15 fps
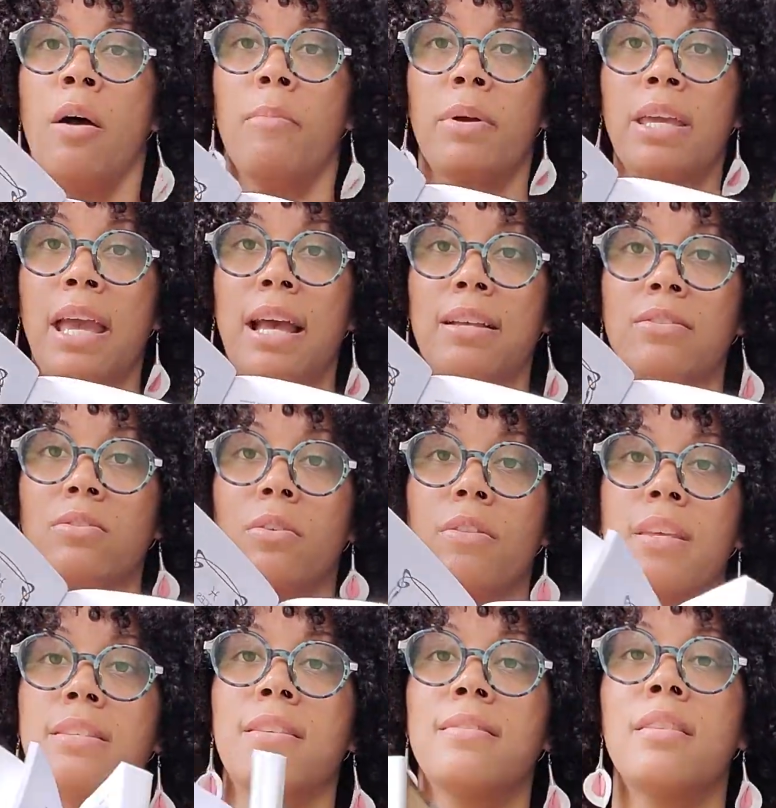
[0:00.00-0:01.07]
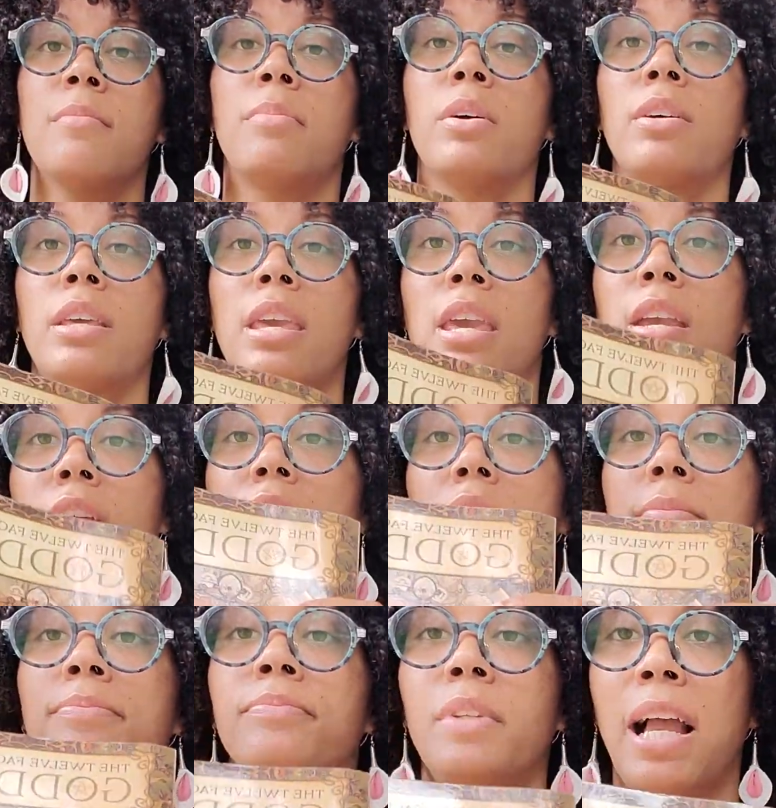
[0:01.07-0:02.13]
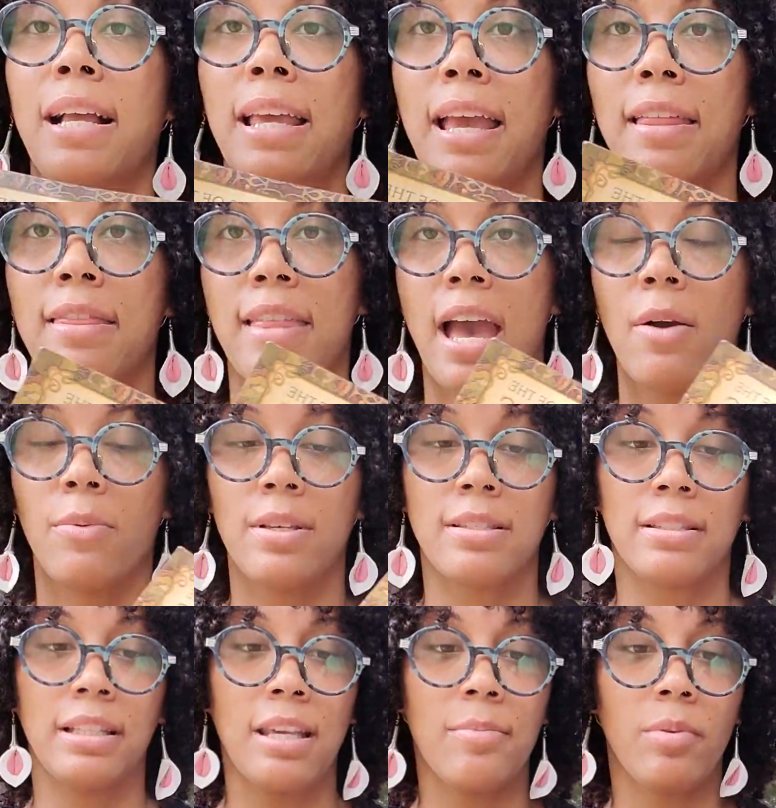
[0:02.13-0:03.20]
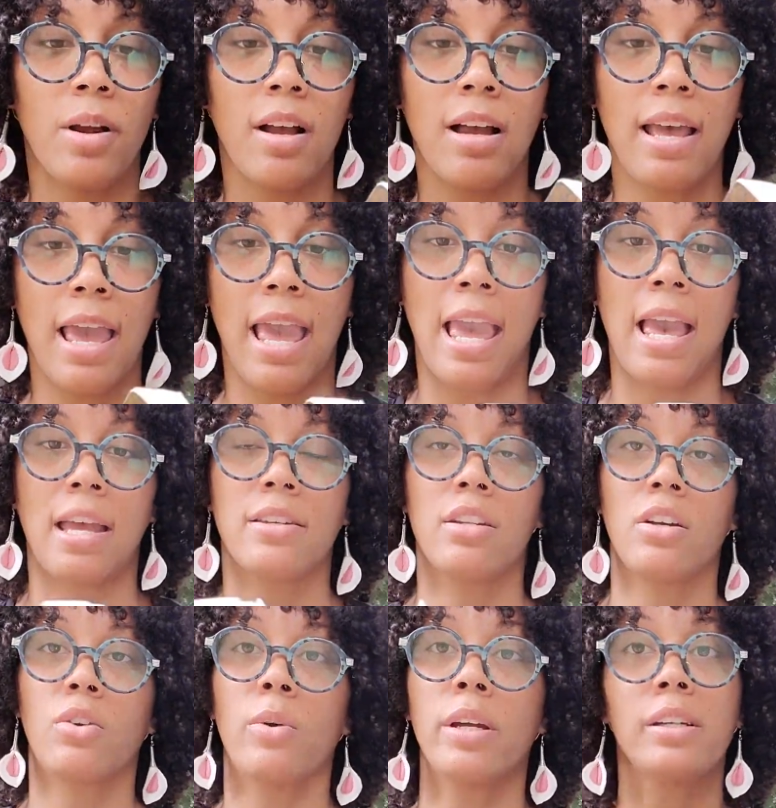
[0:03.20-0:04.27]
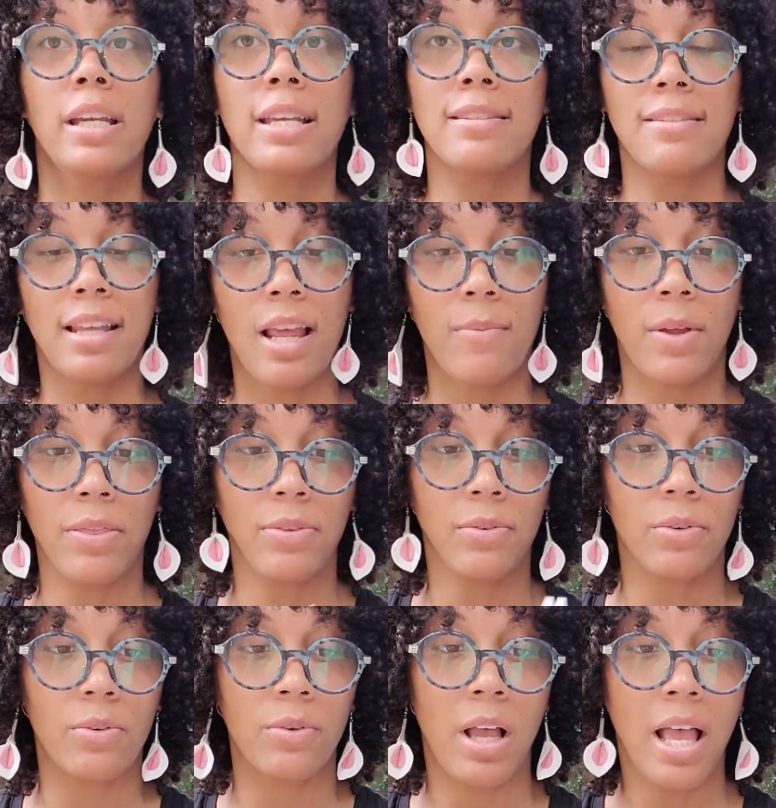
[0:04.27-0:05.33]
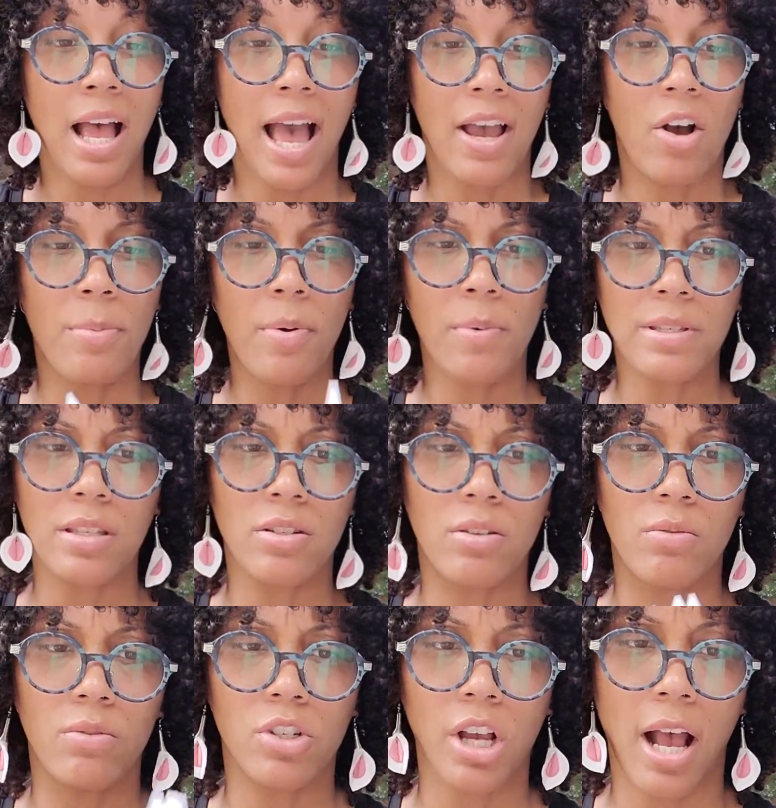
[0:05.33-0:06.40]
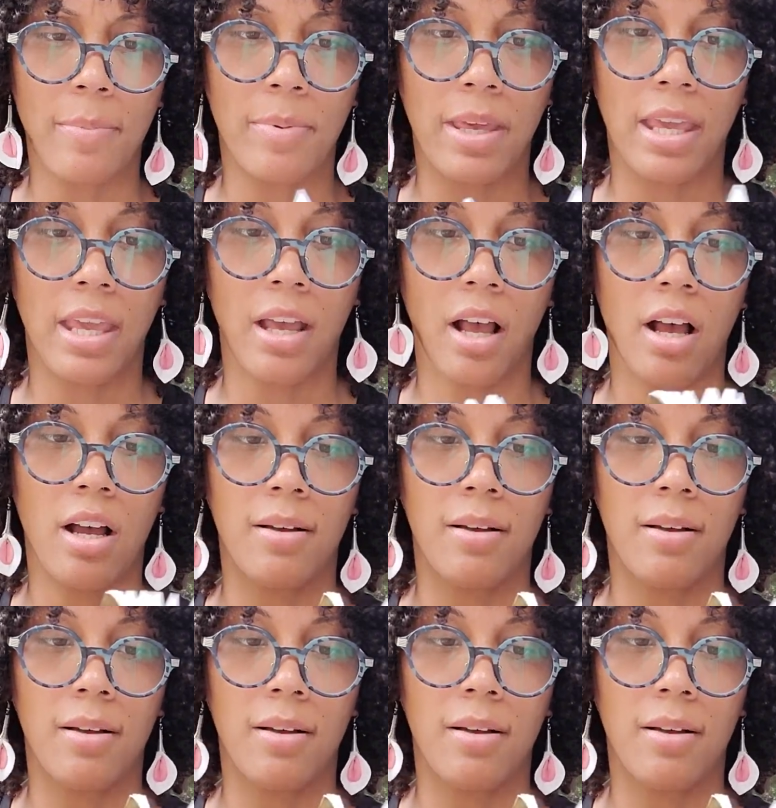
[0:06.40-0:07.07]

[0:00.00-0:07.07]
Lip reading: But yeah, so this is the book here. Again, that was Libra and Aquarius that I went through. I hope it wasn't too choppy.